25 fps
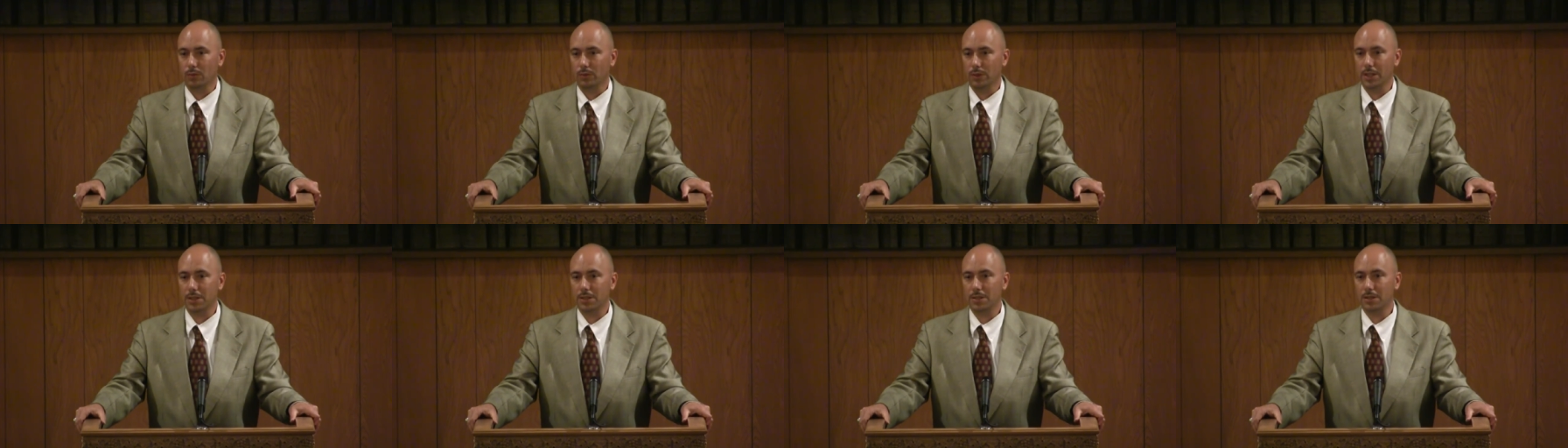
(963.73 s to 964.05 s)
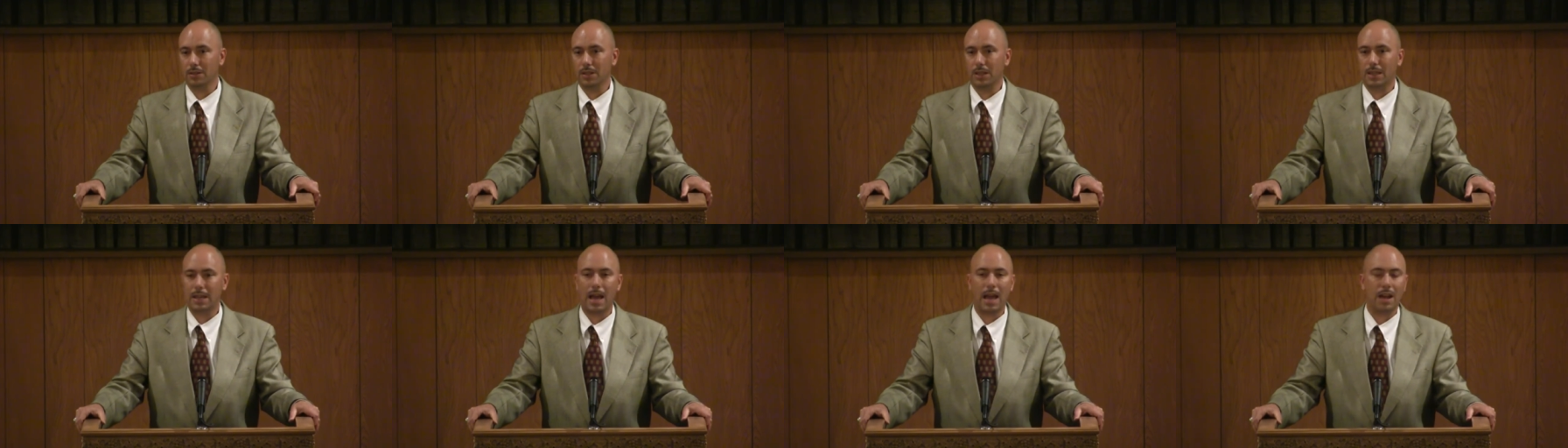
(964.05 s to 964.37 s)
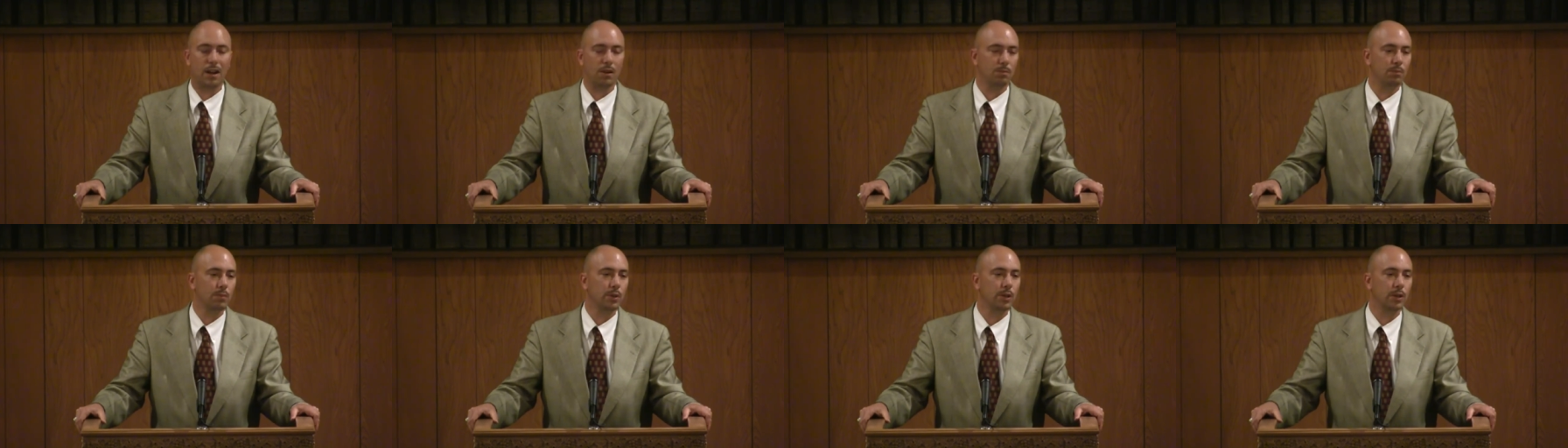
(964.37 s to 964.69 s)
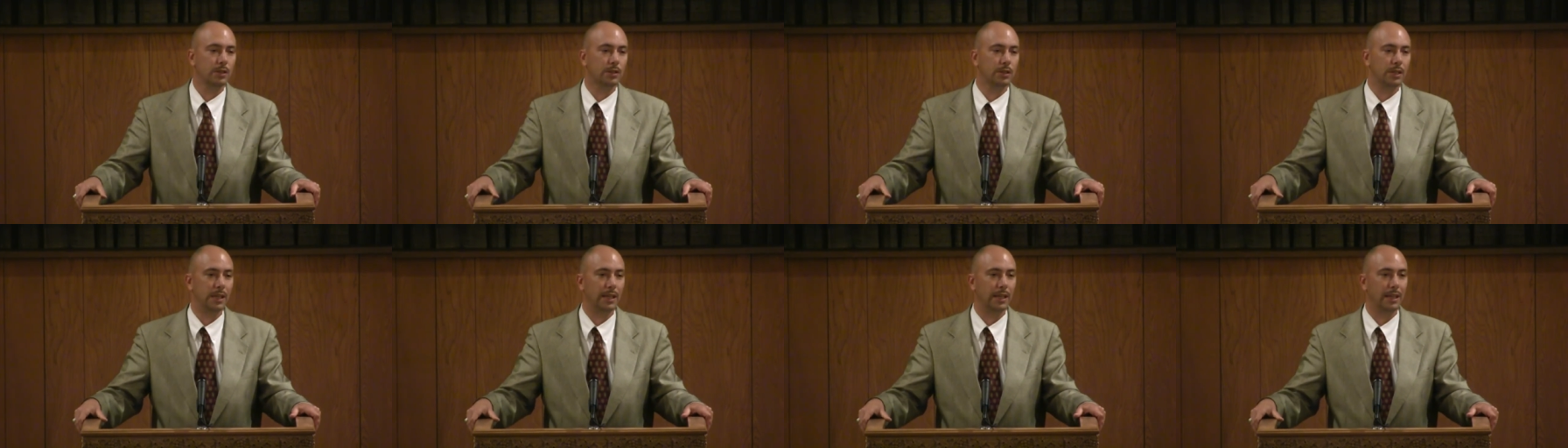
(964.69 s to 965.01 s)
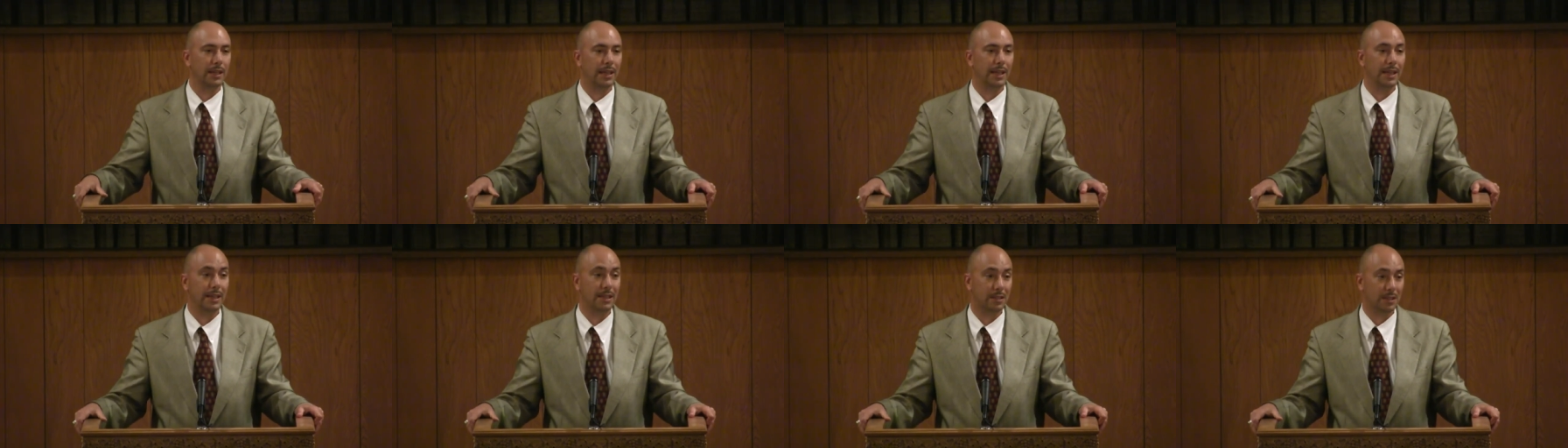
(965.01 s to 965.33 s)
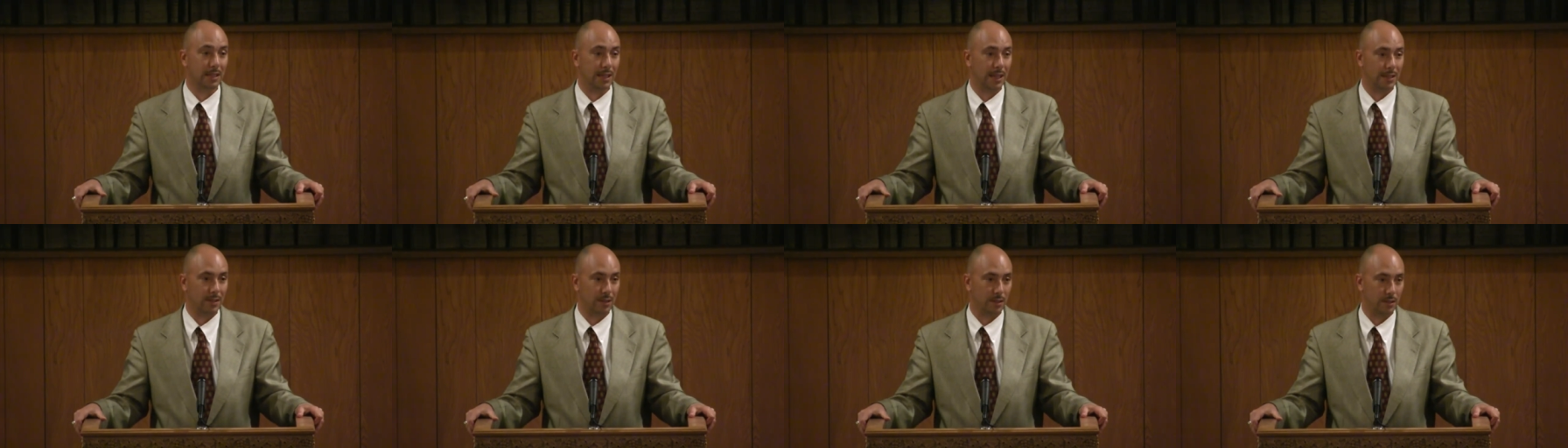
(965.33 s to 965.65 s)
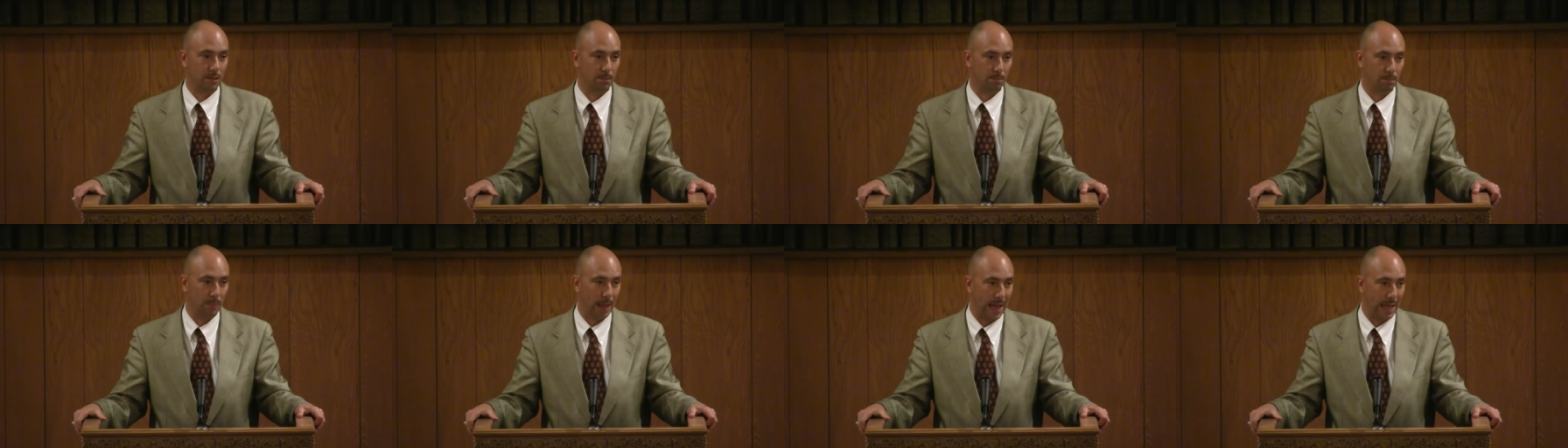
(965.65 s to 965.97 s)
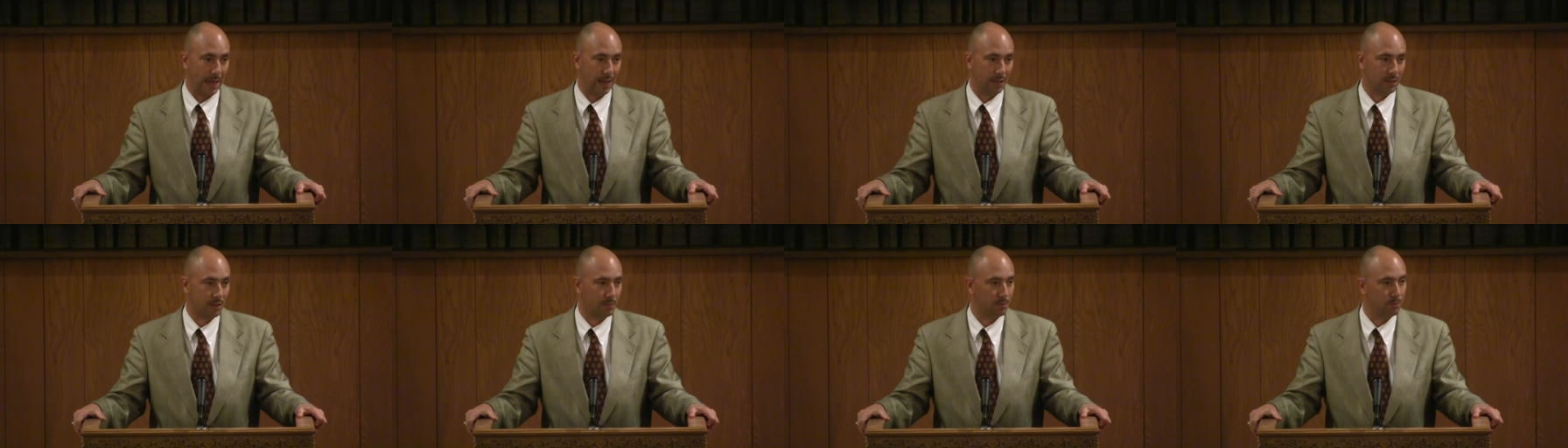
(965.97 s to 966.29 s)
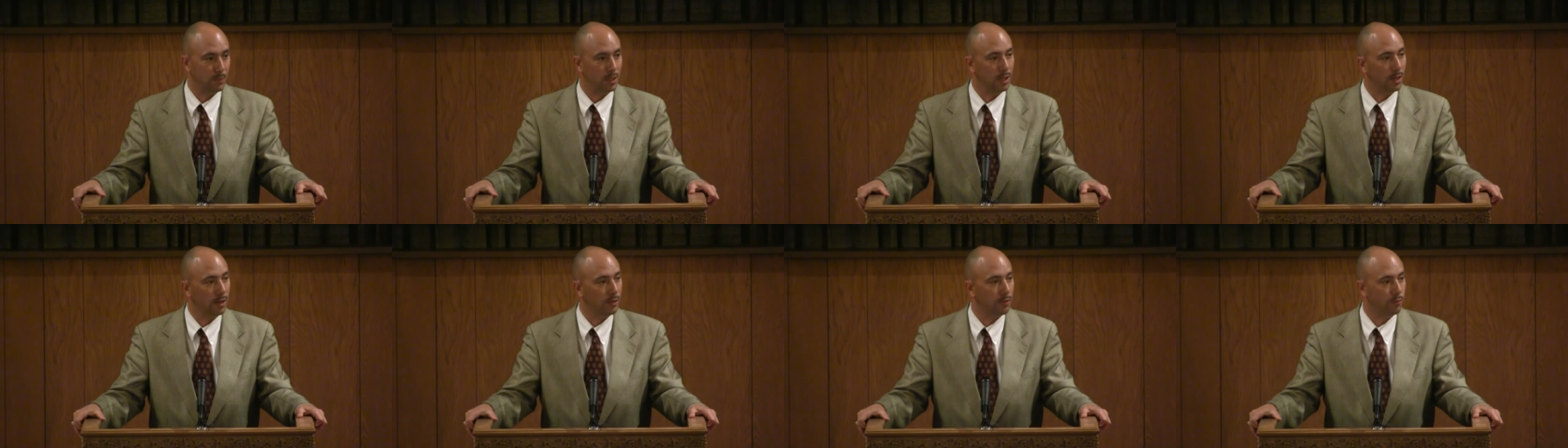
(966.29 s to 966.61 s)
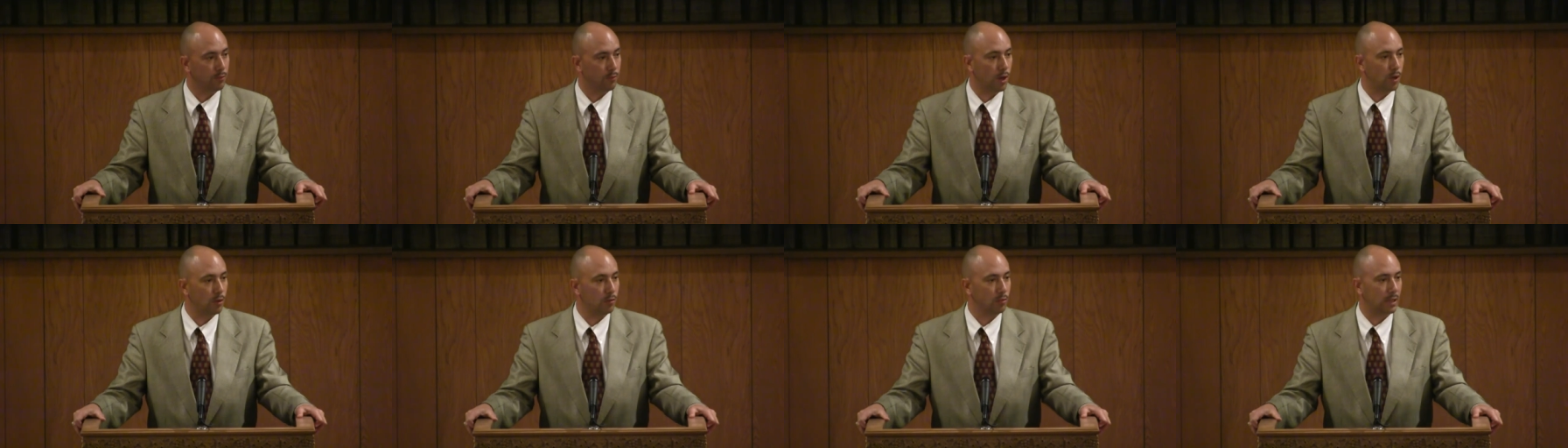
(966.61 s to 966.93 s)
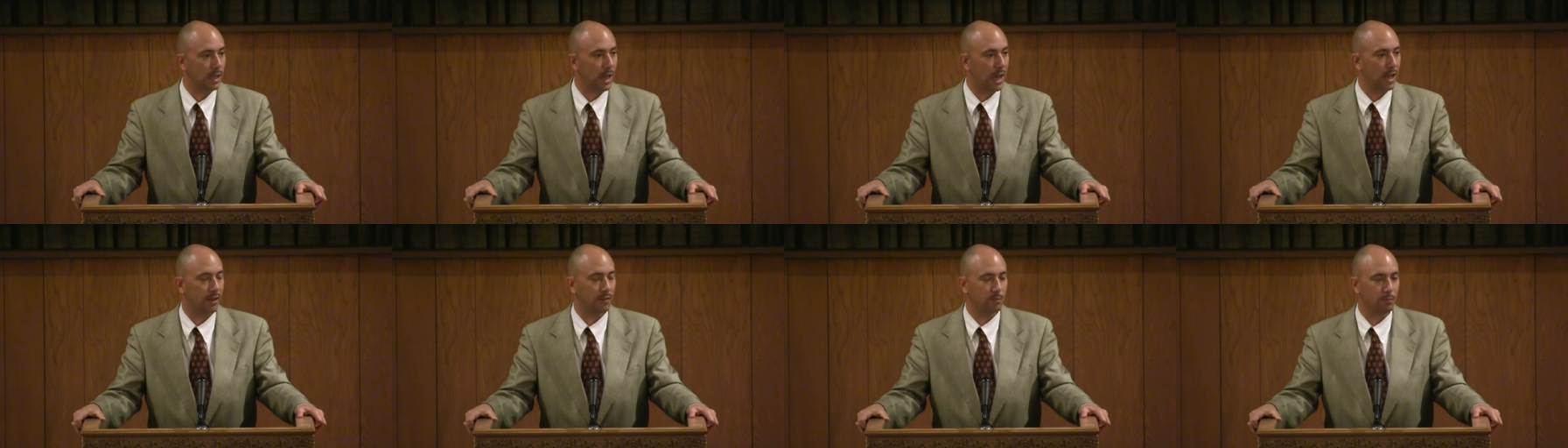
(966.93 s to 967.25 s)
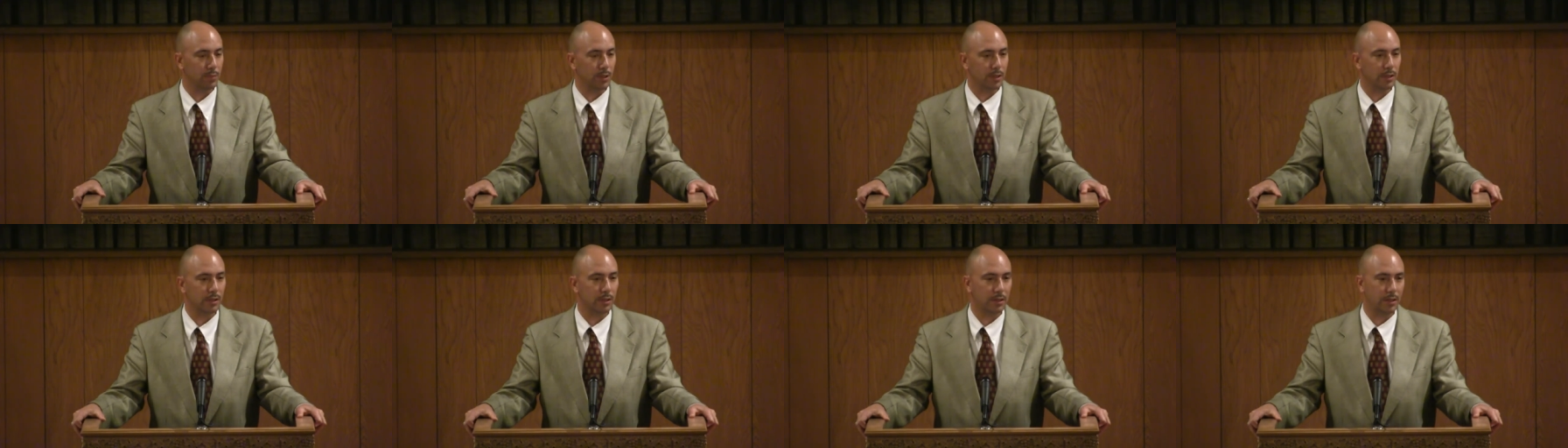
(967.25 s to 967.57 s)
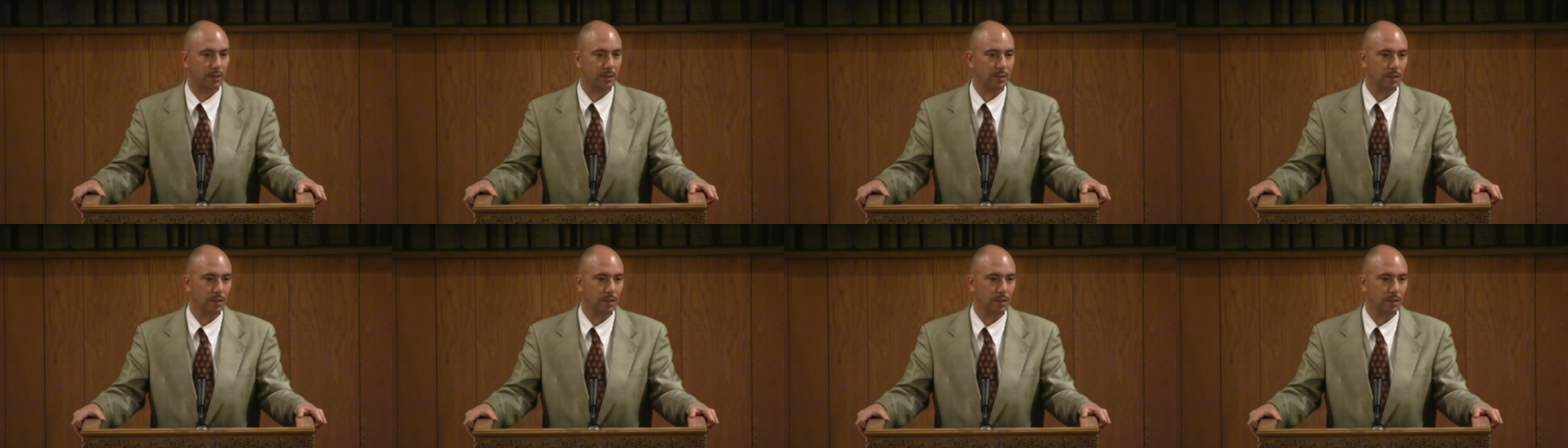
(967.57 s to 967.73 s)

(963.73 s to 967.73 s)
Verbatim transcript: this is the kind of book that he says is a balanced, middle of the road kind of book.